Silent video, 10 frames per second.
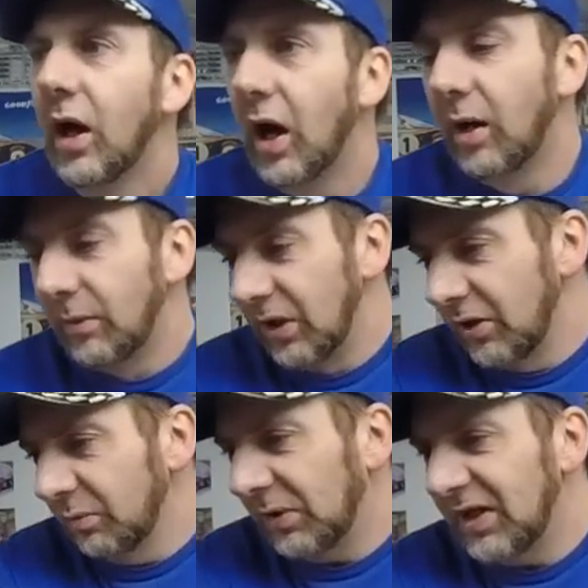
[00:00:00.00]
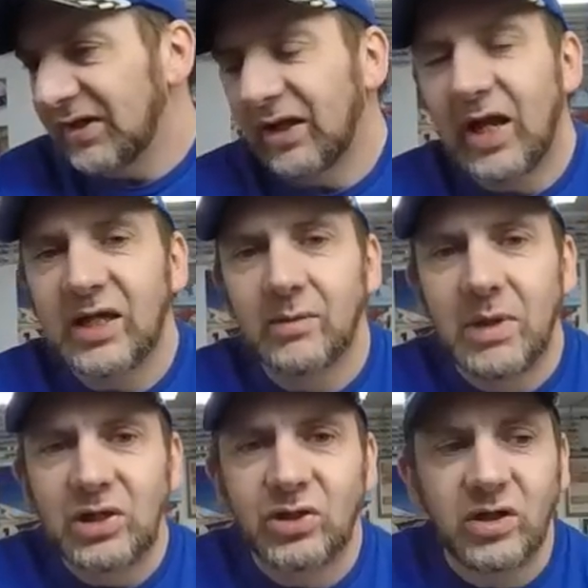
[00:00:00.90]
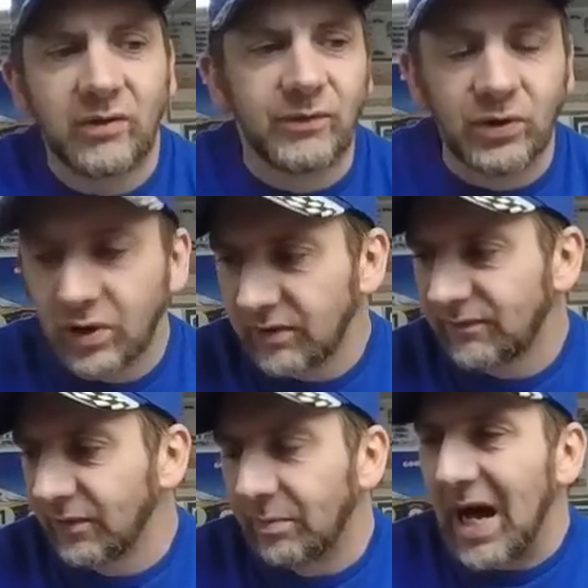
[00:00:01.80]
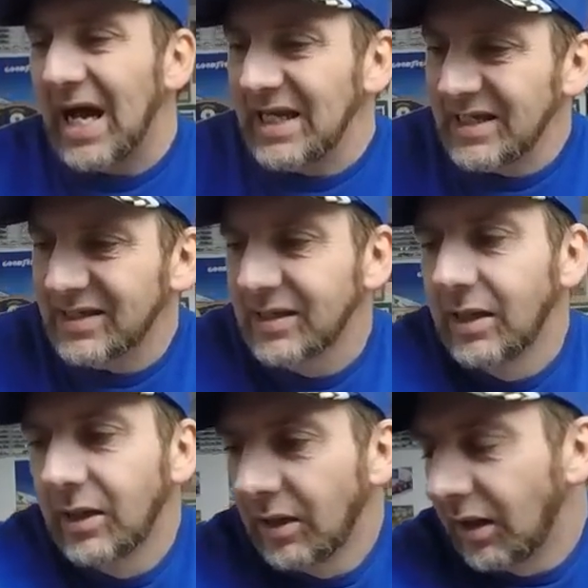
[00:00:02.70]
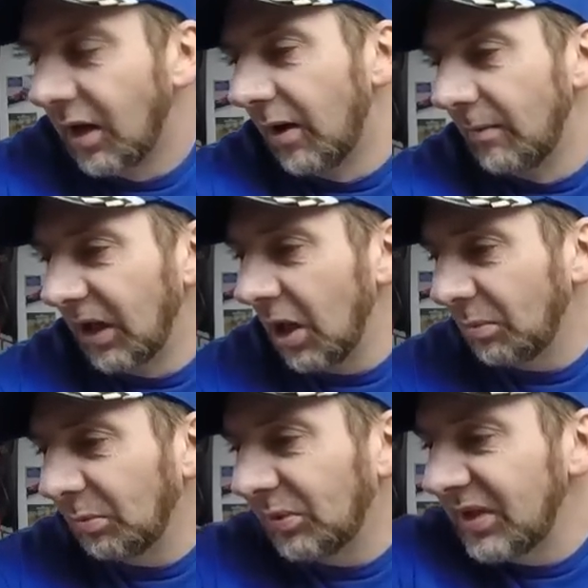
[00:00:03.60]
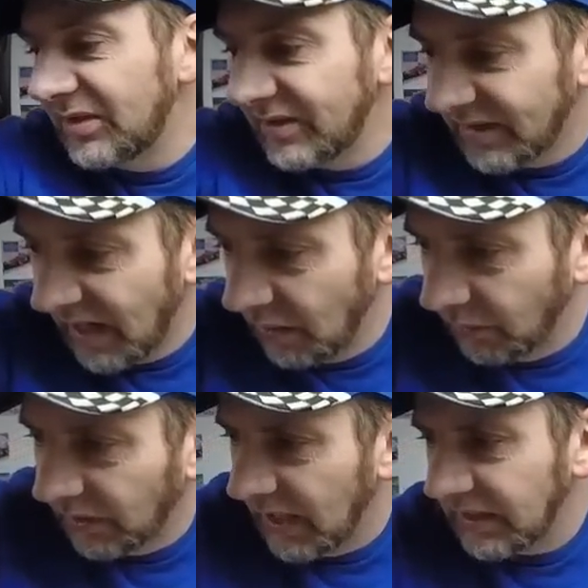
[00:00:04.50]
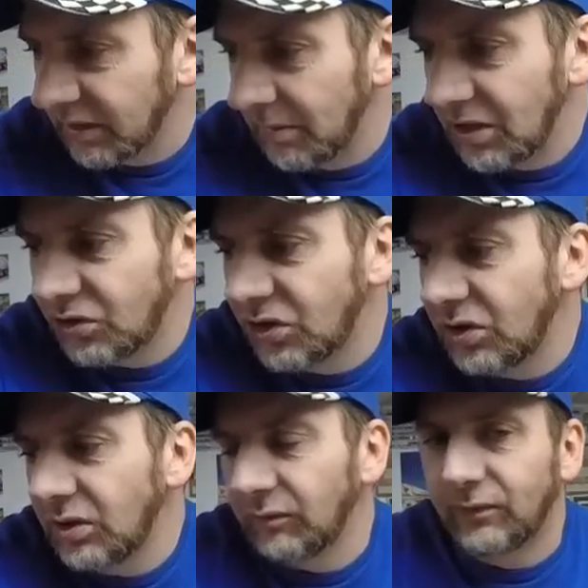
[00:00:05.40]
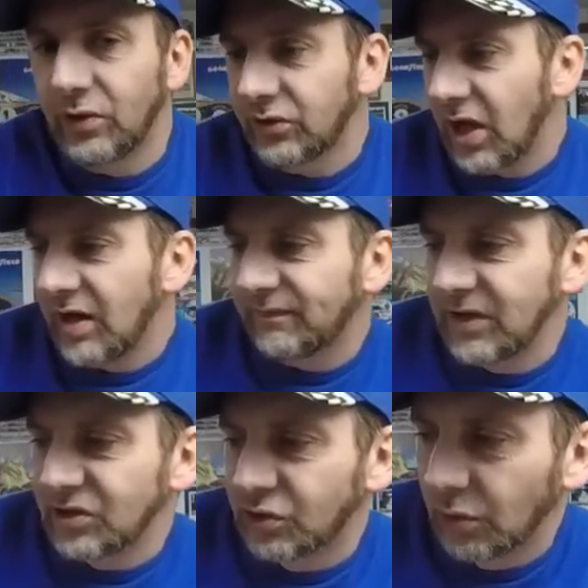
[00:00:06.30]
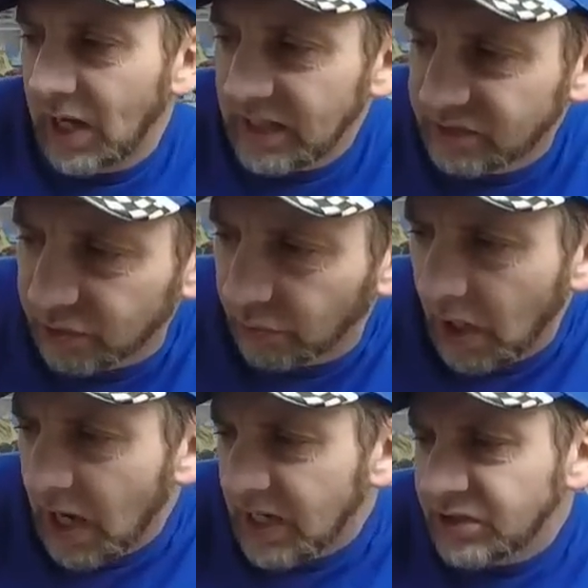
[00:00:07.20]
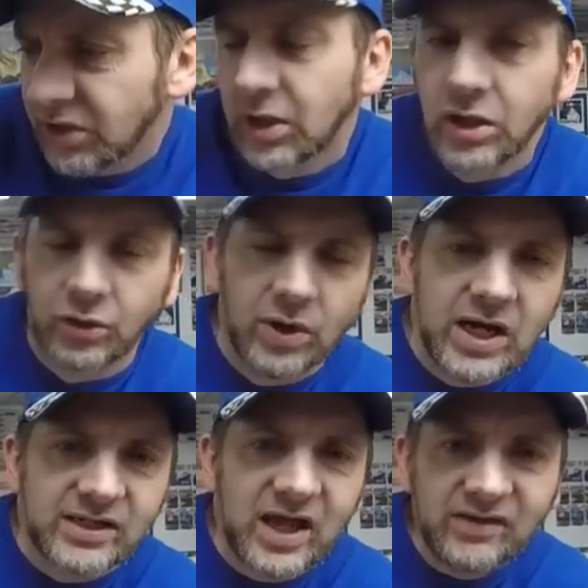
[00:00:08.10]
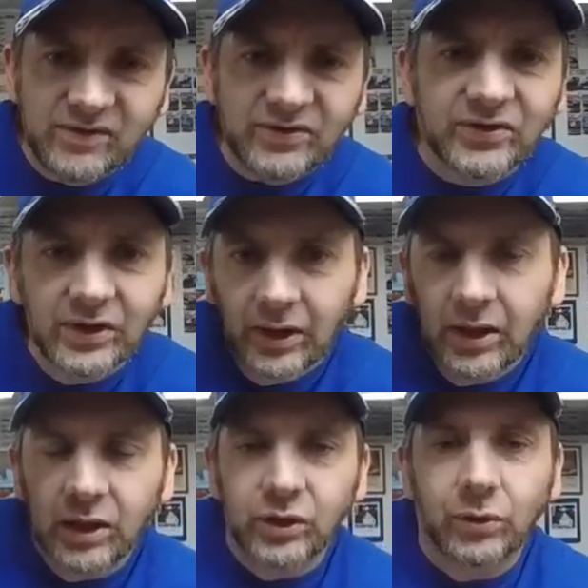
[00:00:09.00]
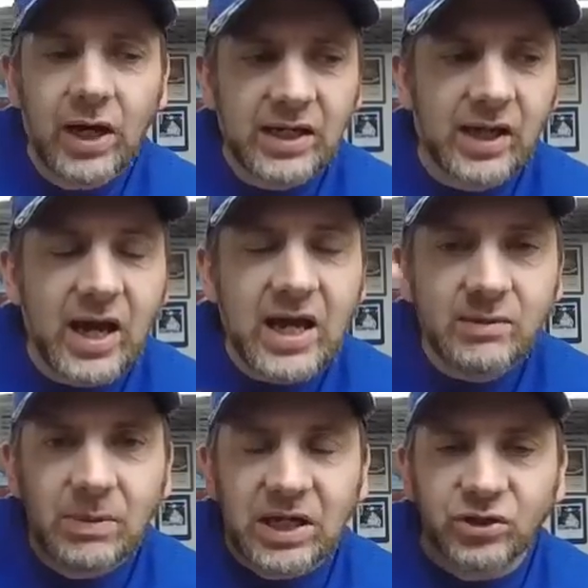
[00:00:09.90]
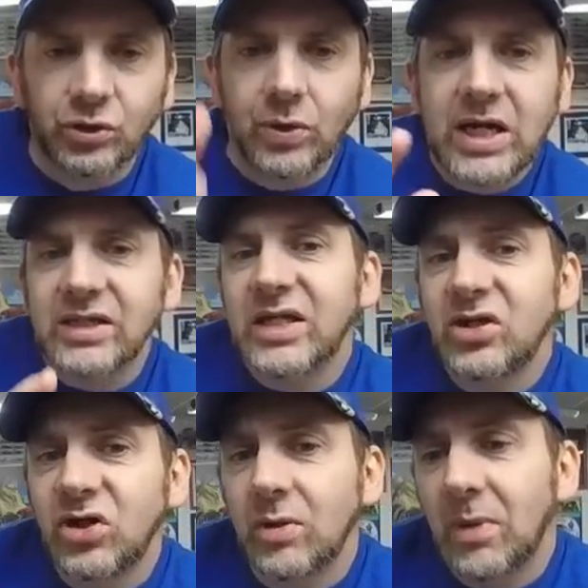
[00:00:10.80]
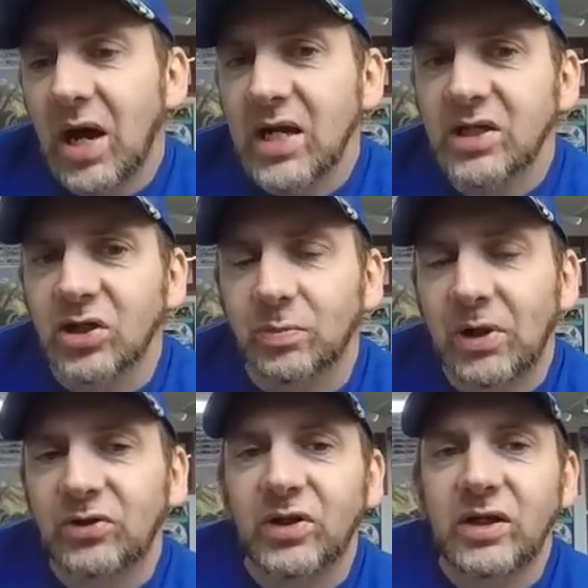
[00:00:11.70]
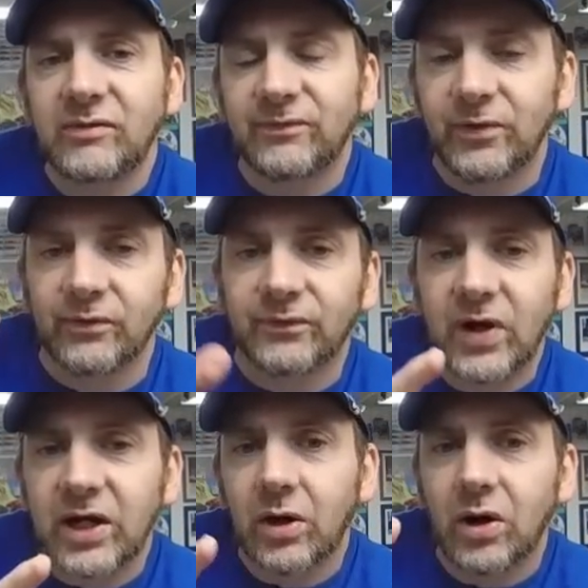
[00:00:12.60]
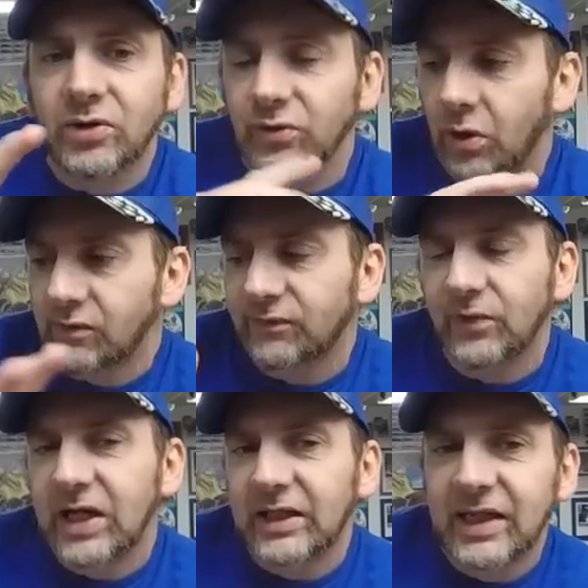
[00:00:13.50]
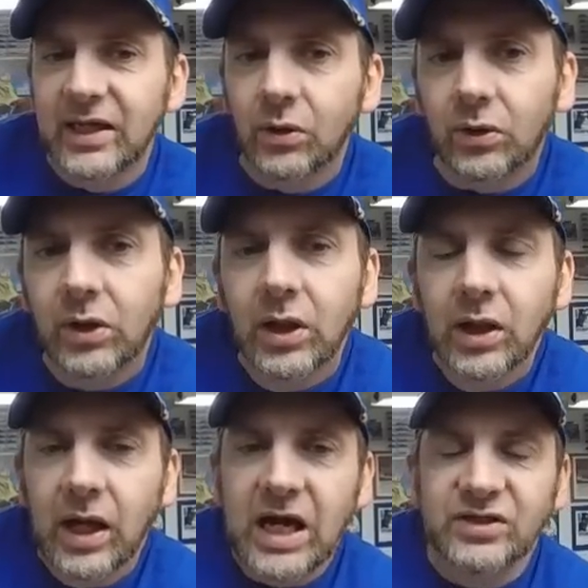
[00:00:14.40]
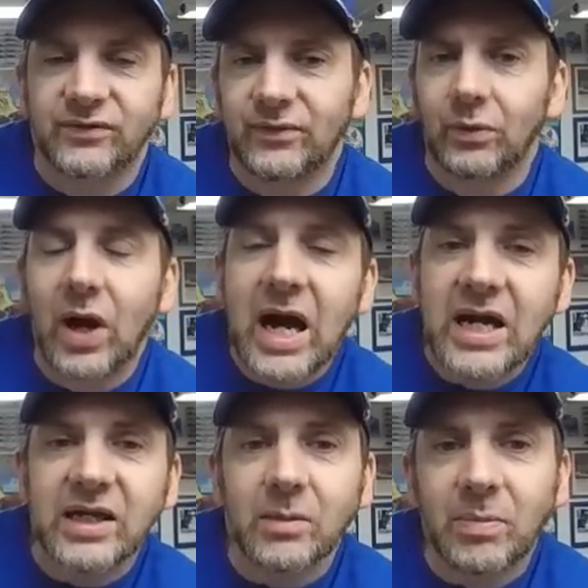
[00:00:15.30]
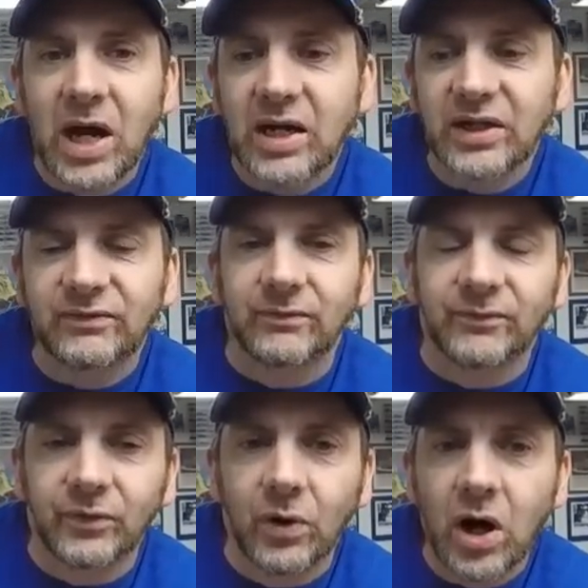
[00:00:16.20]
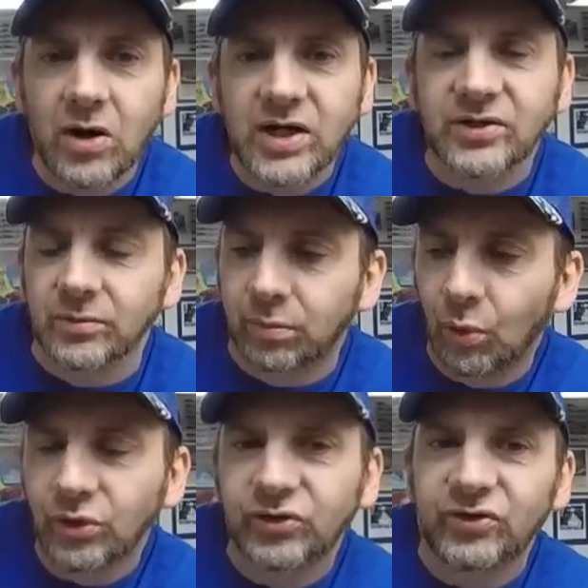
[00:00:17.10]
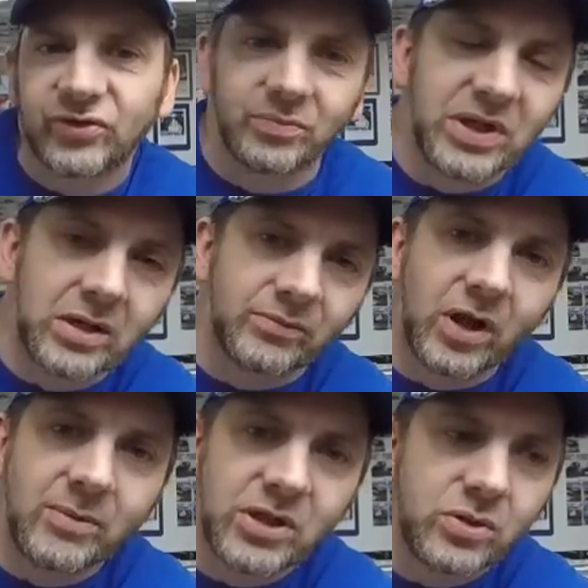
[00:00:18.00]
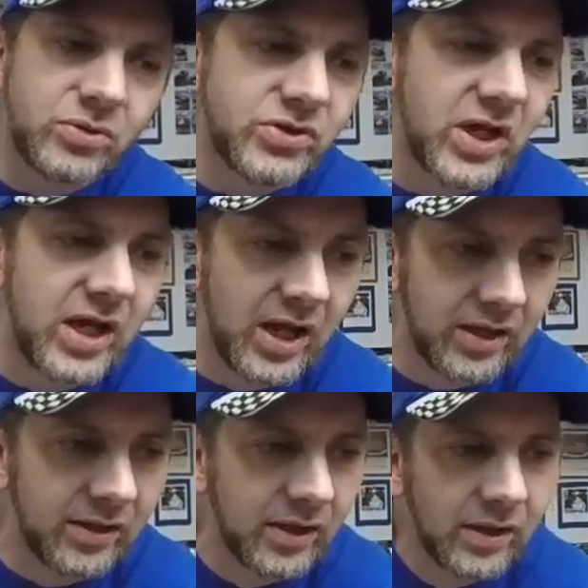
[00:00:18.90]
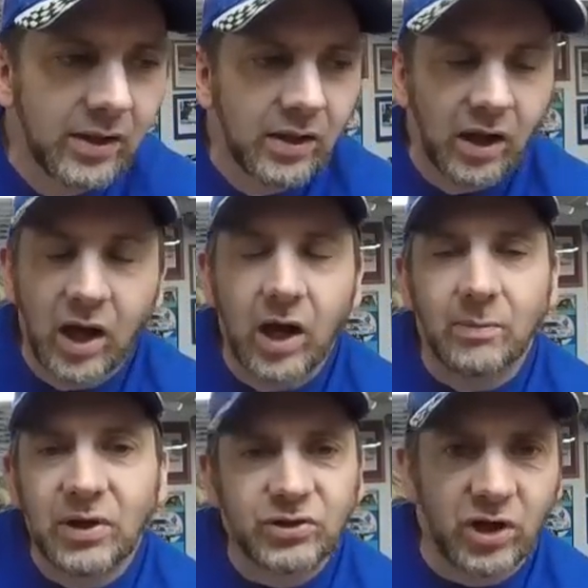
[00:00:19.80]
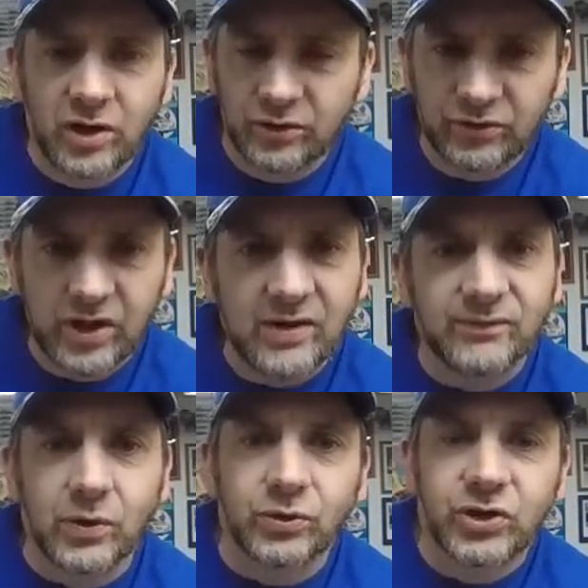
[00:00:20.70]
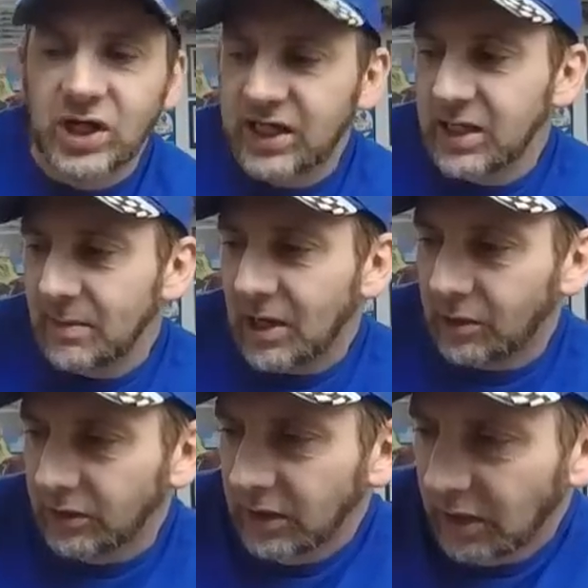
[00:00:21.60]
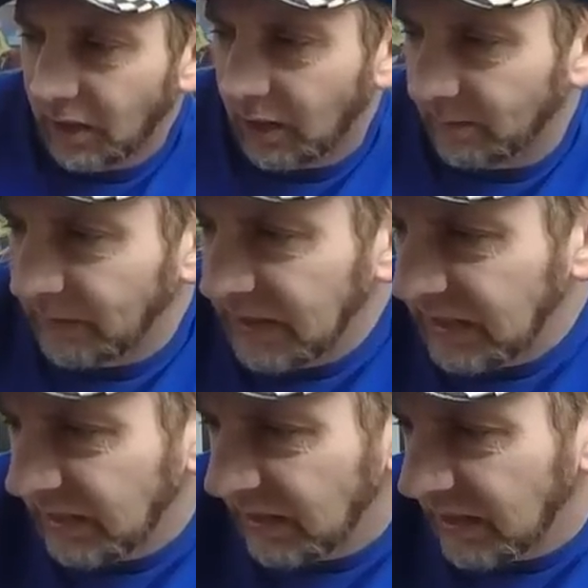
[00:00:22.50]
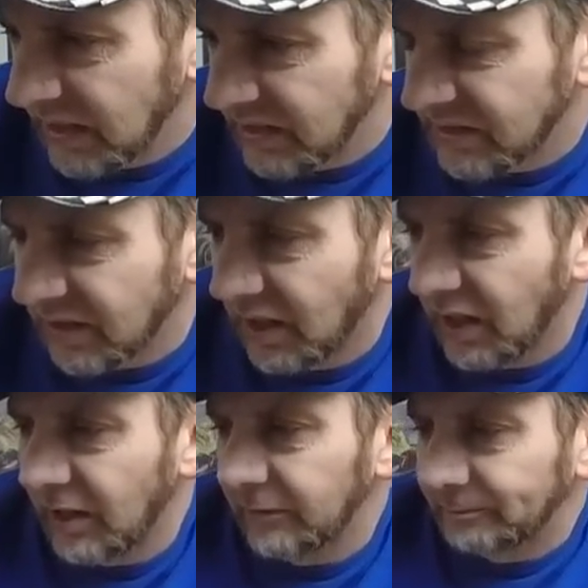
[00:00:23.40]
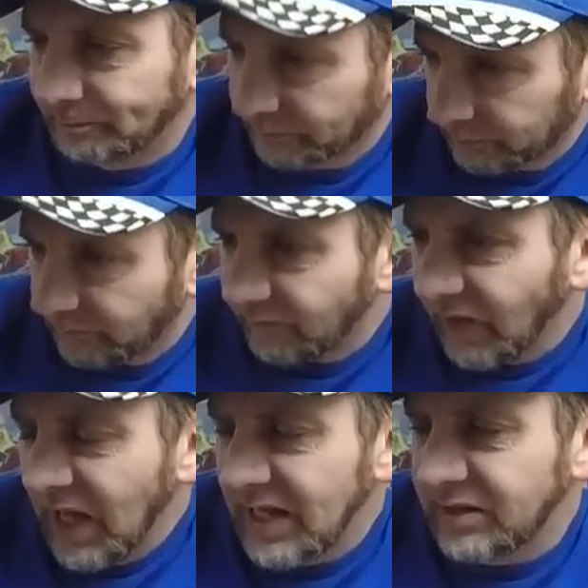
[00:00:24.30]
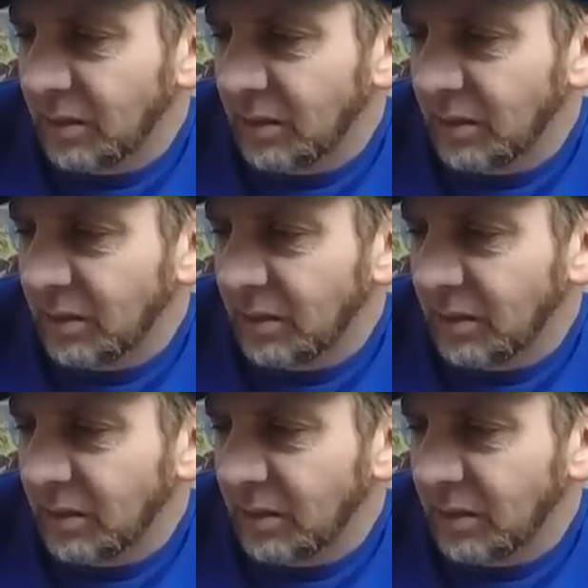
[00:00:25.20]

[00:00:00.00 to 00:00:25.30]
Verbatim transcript: Um, another place I'd like to mention if you're looking for bodies, um, a couple places I would like to mention first off is Greg's Garage, Greg Davis. Great guy, makes great T-Jet bodies, especially for Fray cars, all Fray legal. Has a variety of bodies from Ferraris and Porsches and BMWs and uh, a bunch of other stuff. Go check him out. Um, he is uh, at